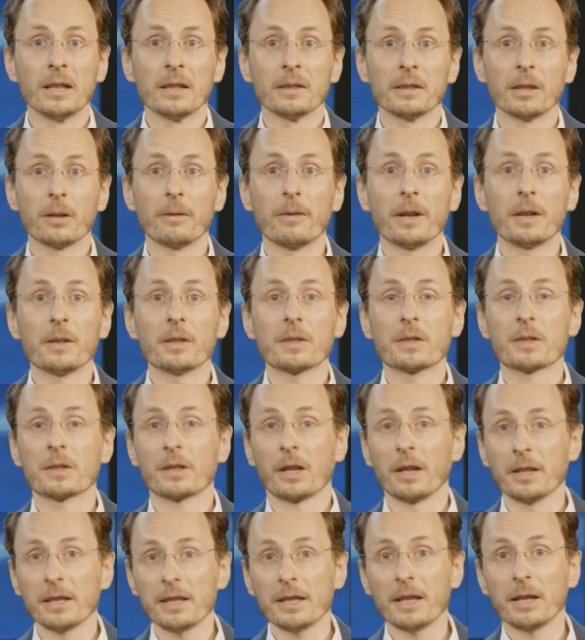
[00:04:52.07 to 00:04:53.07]
There are very
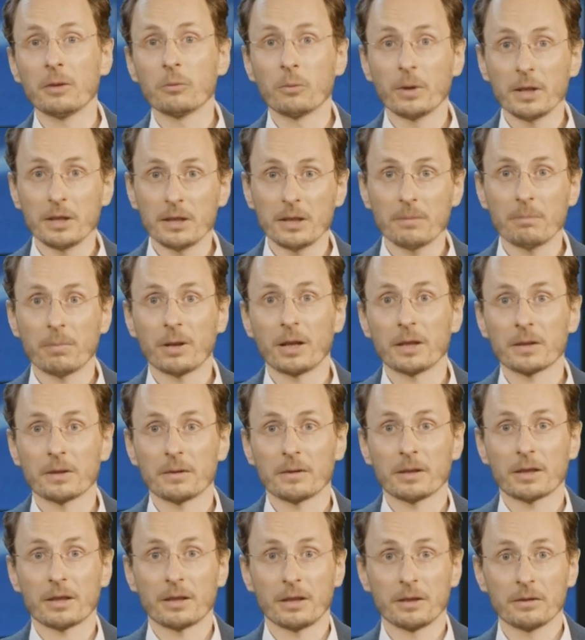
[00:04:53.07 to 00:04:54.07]
sunny and windy parts
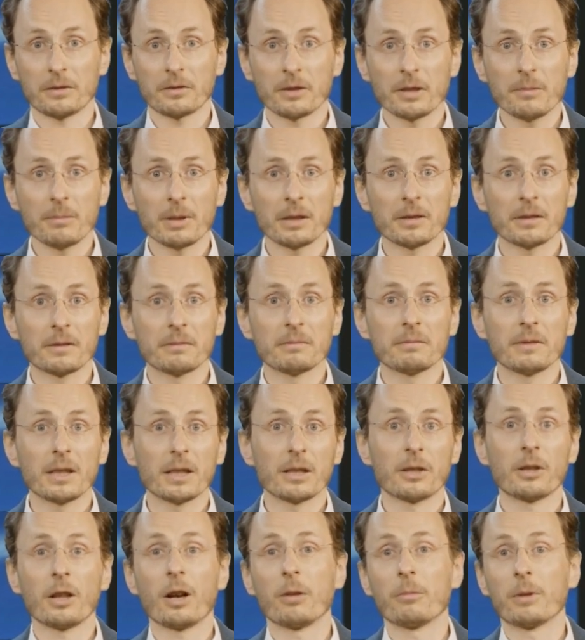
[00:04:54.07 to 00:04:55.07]
of the country, but they
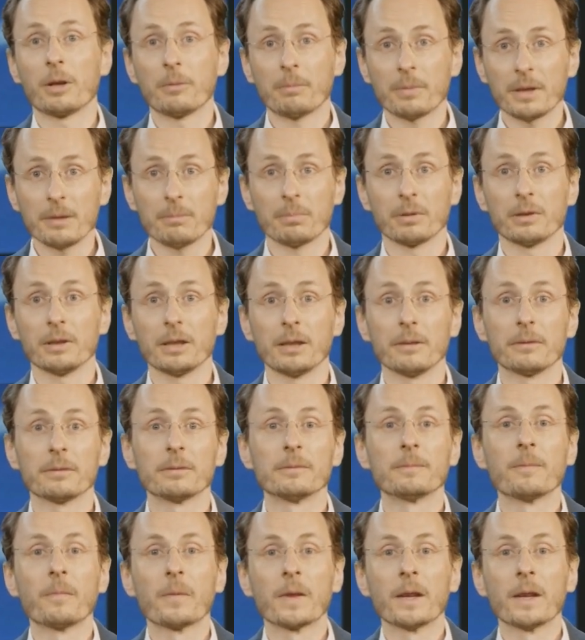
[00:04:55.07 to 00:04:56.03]
are not where people live.